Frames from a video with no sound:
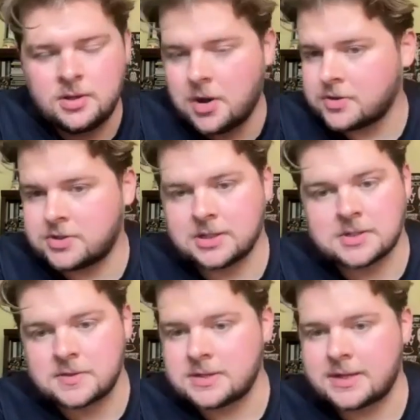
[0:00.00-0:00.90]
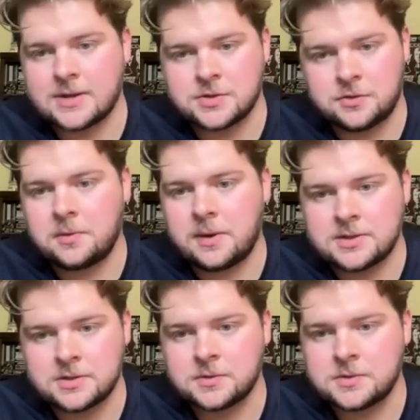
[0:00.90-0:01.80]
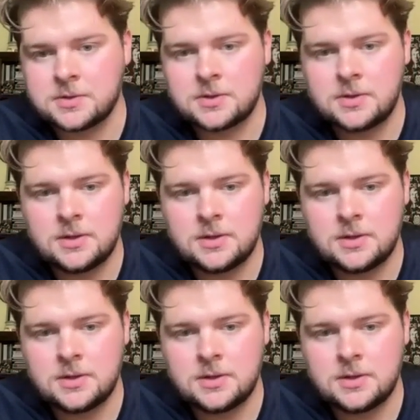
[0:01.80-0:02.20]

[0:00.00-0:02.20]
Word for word: All six of these guys are great wrestlers.